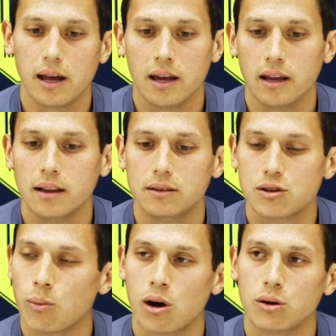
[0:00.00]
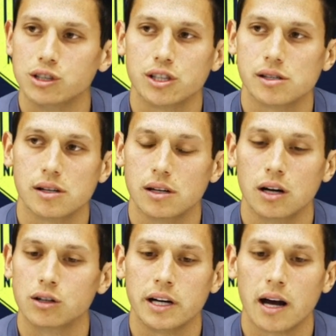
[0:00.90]
And tomorrow is just
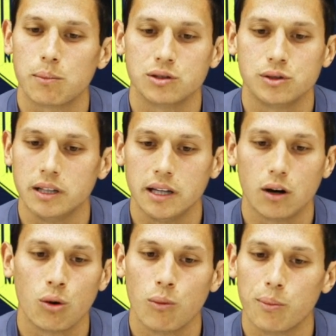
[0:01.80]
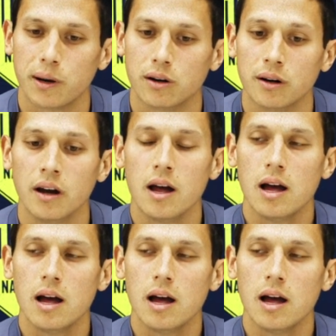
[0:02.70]
a great opportunity, a home opener.